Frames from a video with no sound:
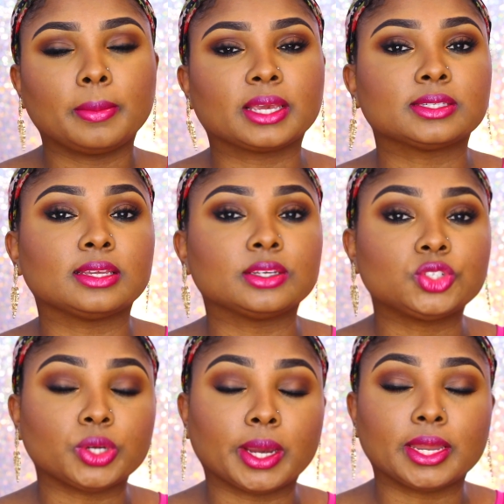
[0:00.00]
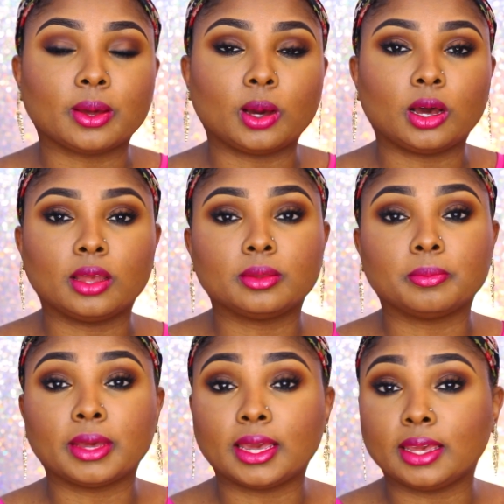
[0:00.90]
because i did try it
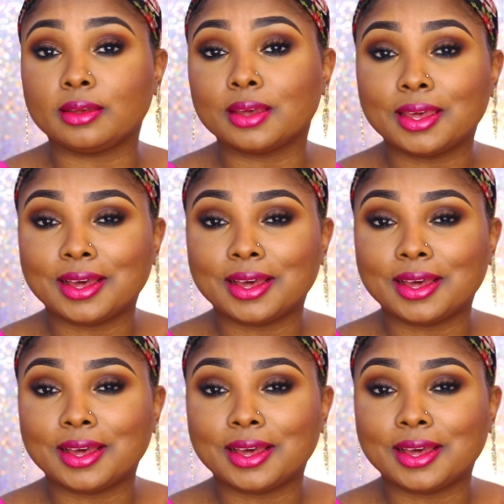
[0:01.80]
on my